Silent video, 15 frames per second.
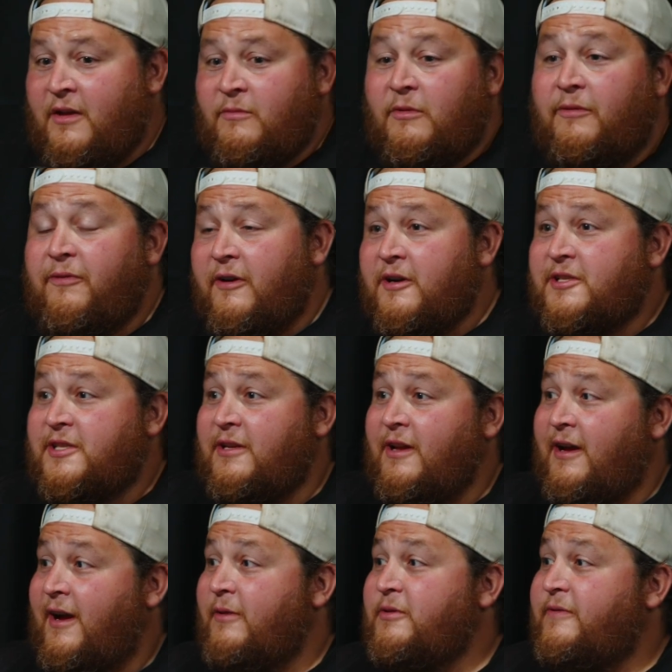Well, first,
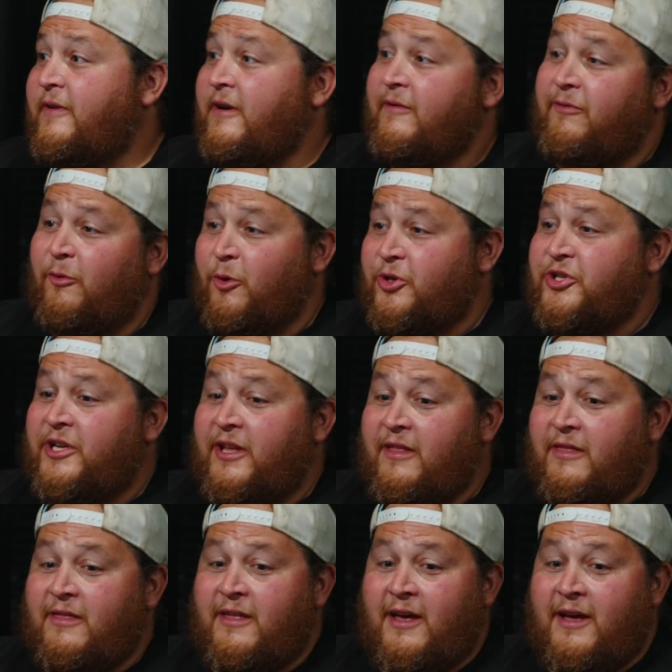I was very
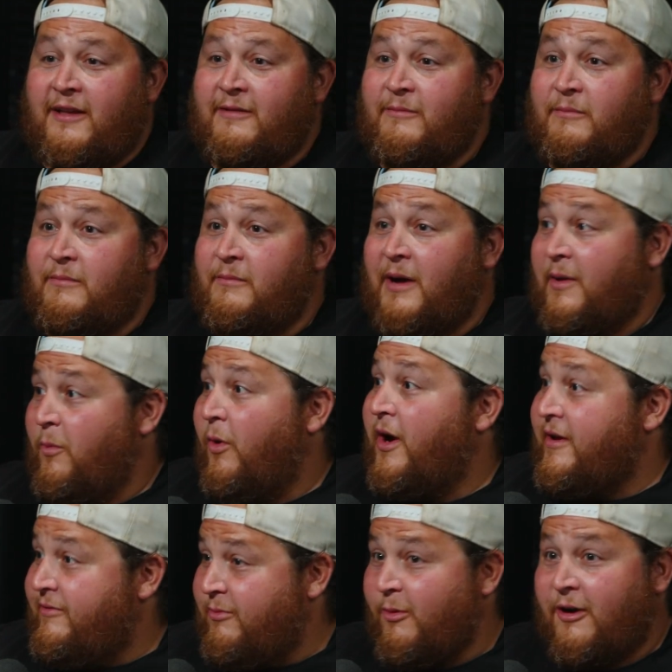fortunate that my
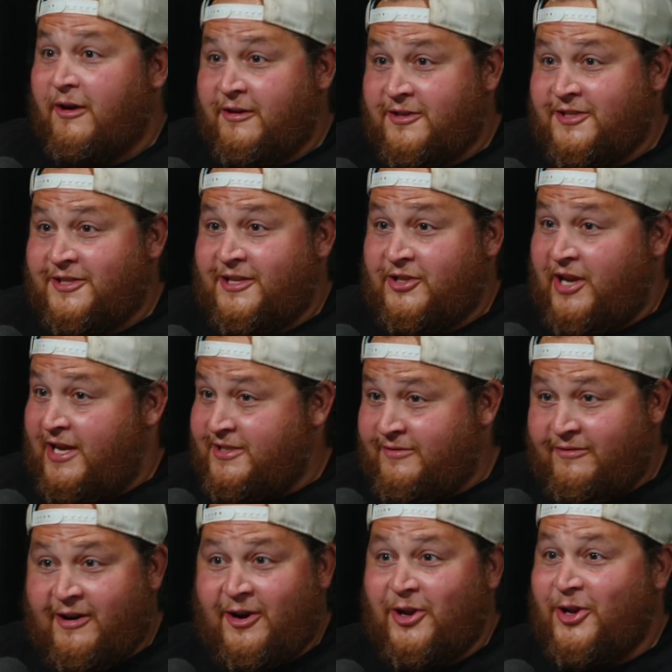wife works and has a
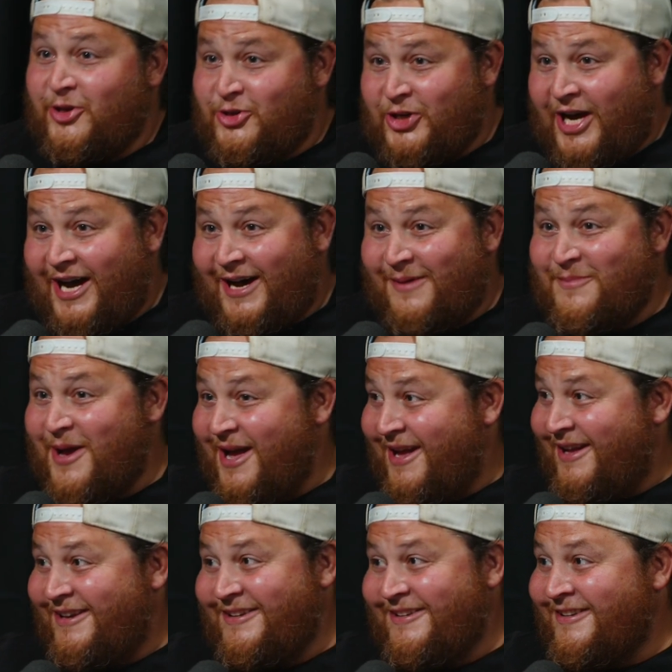very good job,
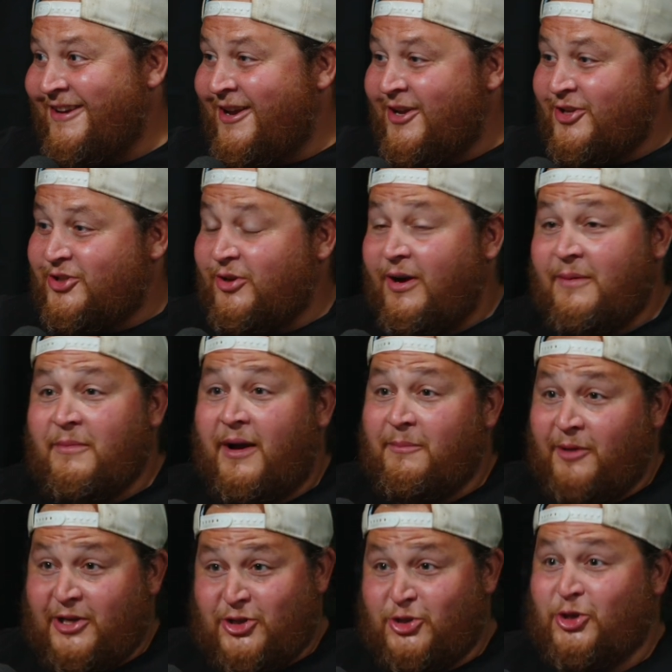and so I'm
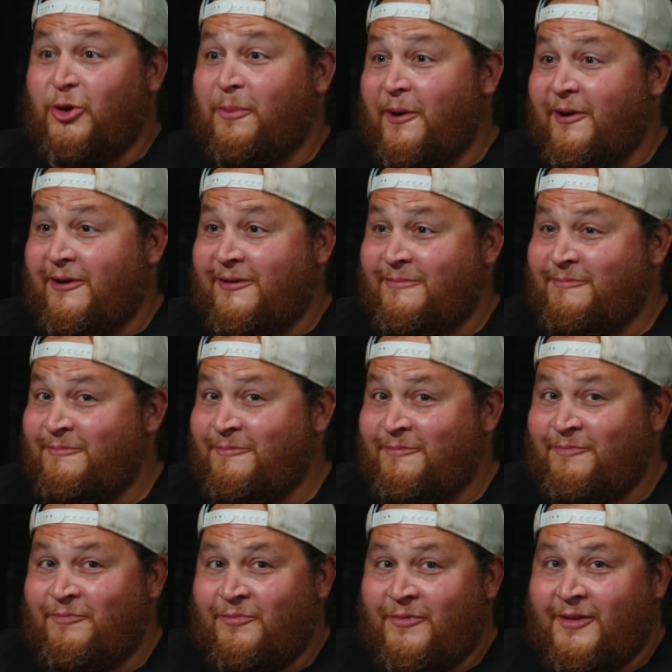like super
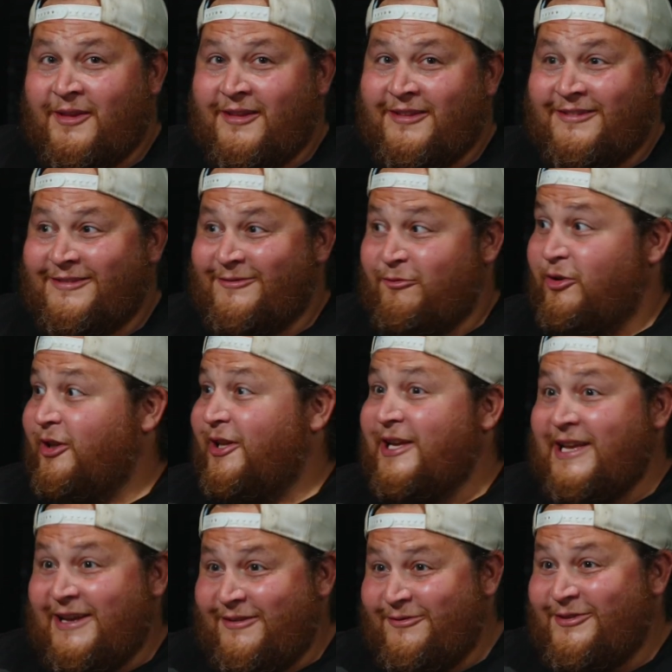
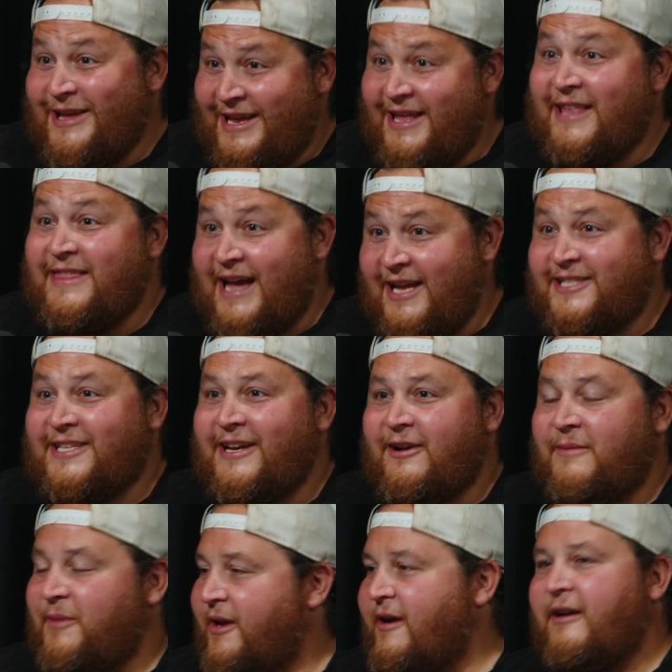relieved at that scenario.
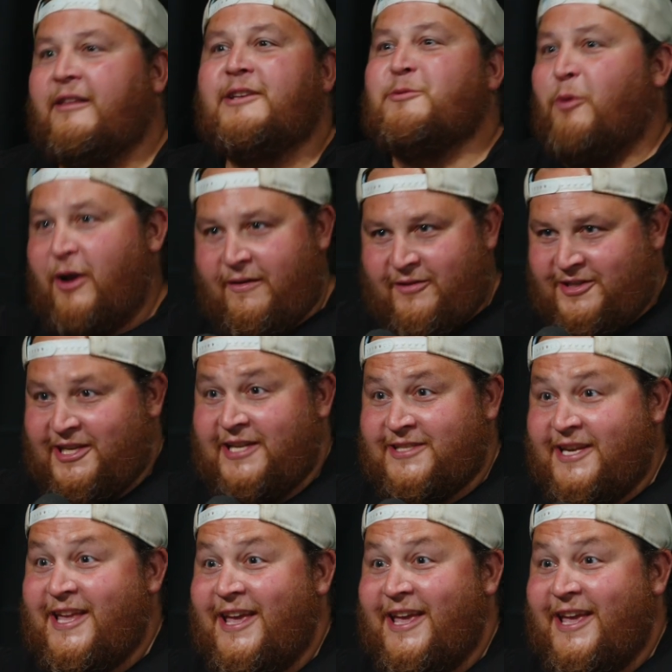I'm like, all right, at least one of us has a gig.